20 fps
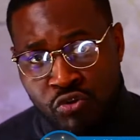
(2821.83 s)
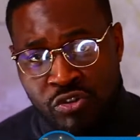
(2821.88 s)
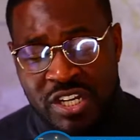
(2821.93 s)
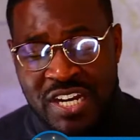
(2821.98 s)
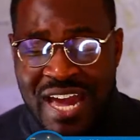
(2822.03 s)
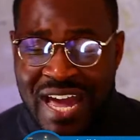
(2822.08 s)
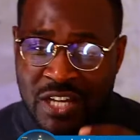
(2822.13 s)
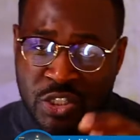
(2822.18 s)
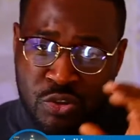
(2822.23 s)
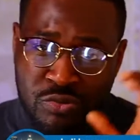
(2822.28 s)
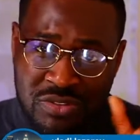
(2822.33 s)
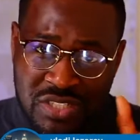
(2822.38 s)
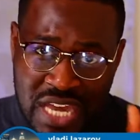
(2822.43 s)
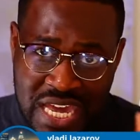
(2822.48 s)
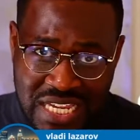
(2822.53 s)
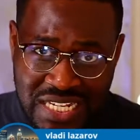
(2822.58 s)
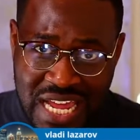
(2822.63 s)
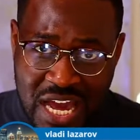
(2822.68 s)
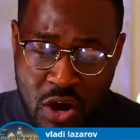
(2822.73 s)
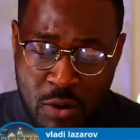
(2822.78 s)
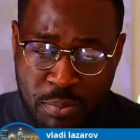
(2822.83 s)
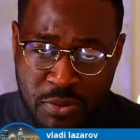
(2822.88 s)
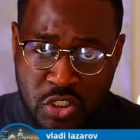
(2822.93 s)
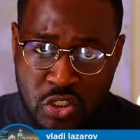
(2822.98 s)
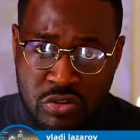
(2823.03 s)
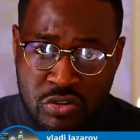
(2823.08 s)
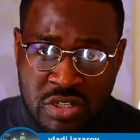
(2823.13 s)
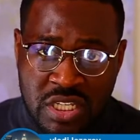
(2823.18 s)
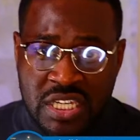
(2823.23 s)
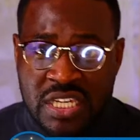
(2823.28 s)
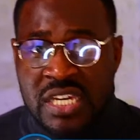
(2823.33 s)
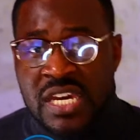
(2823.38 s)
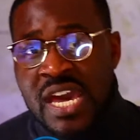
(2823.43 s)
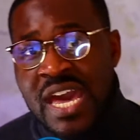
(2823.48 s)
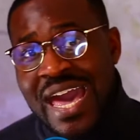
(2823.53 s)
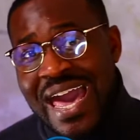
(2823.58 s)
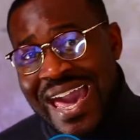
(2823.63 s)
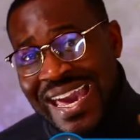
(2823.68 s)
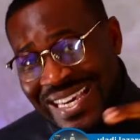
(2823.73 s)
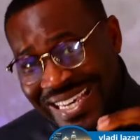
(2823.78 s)
How do you take that opportunity
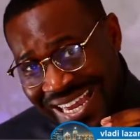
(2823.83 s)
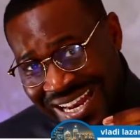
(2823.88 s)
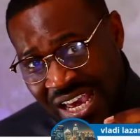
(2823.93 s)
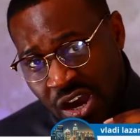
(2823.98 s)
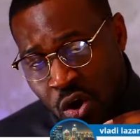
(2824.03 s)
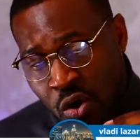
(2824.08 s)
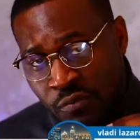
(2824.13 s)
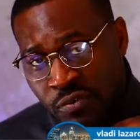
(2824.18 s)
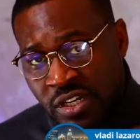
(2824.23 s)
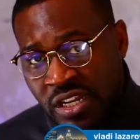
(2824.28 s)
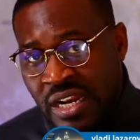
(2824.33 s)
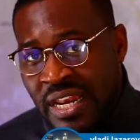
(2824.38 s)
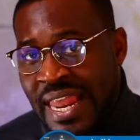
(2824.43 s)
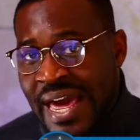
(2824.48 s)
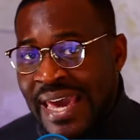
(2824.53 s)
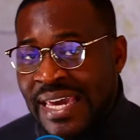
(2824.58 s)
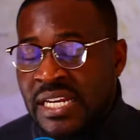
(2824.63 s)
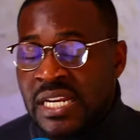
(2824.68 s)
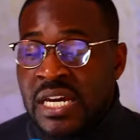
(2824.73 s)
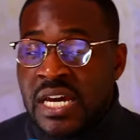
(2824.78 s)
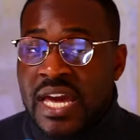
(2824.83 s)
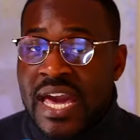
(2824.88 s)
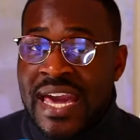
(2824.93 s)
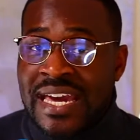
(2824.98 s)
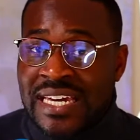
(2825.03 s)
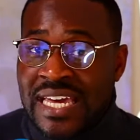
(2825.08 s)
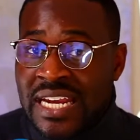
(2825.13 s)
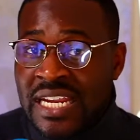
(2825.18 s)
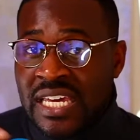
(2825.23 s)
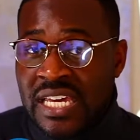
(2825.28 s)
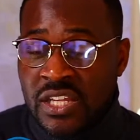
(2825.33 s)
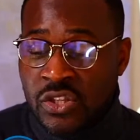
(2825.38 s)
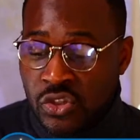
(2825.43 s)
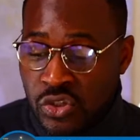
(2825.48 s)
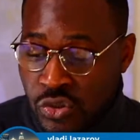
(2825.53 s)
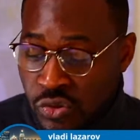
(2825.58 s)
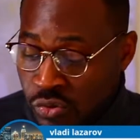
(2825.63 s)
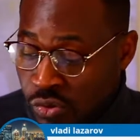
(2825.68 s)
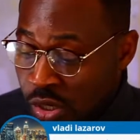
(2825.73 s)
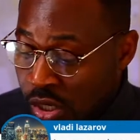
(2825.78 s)
and get it over the line and get it
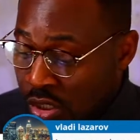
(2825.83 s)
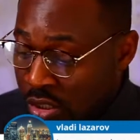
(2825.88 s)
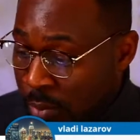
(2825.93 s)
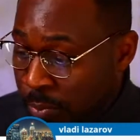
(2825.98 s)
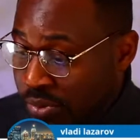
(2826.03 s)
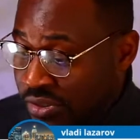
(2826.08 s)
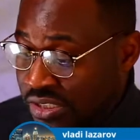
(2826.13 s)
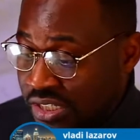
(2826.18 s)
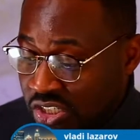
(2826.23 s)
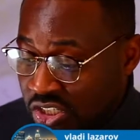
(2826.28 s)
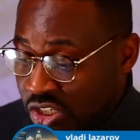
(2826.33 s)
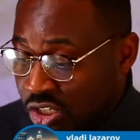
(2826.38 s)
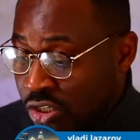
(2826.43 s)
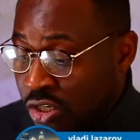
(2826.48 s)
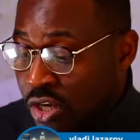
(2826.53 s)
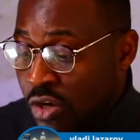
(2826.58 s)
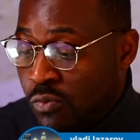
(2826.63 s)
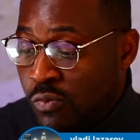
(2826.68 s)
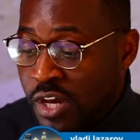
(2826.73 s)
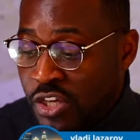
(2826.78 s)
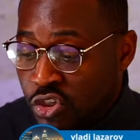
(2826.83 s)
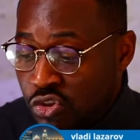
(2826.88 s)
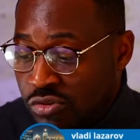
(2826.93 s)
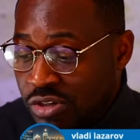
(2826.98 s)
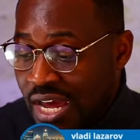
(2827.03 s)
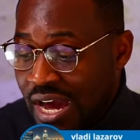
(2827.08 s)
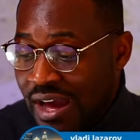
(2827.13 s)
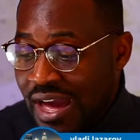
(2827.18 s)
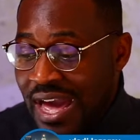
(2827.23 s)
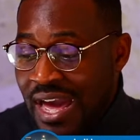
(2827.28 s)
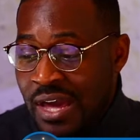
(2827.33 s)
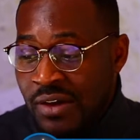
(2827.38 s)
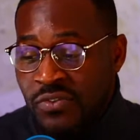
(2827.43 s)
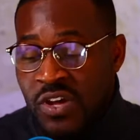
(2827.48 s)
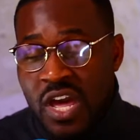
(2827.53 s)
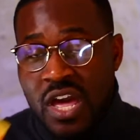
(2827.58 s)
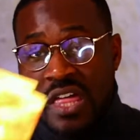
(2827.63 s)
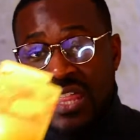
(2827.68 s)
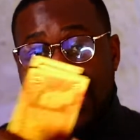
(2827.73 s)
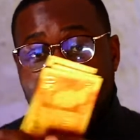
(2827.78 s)
into the position where you now have the